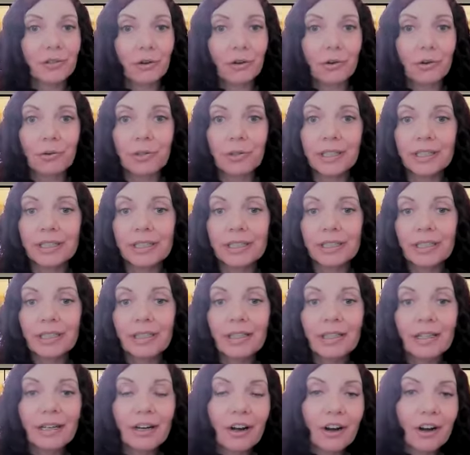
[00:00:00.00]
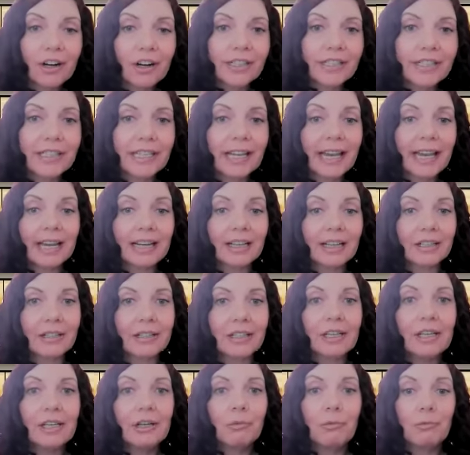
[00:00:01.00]
stroke, heart
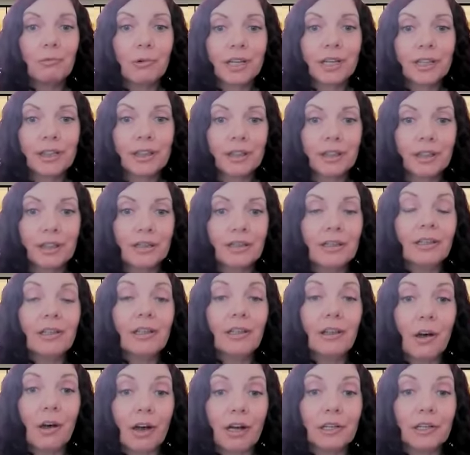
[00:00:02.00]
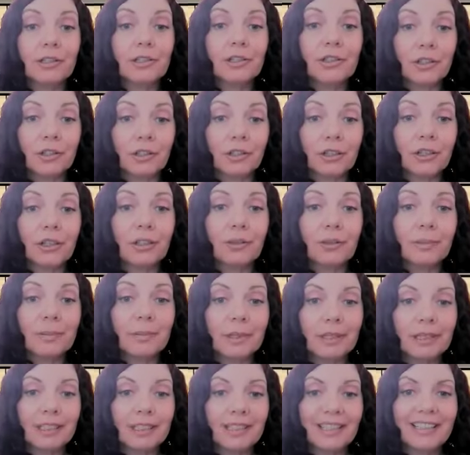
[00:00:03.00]
attack with long
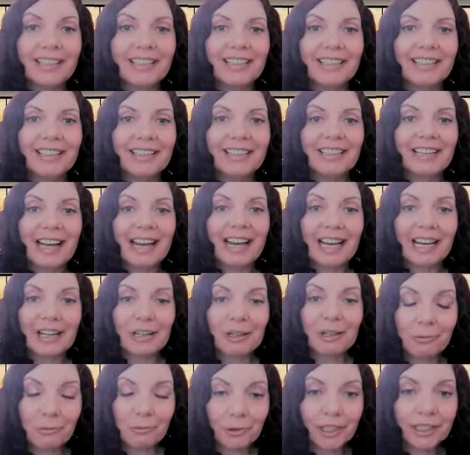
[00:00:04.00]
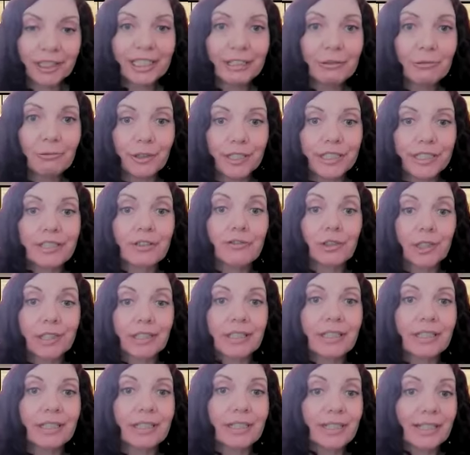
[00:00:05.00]
term uh, really
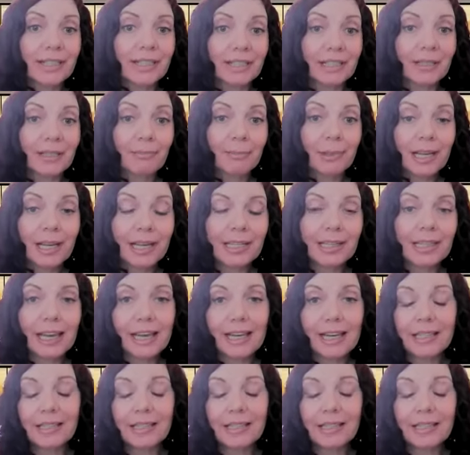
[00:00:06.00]
restrictive sleep like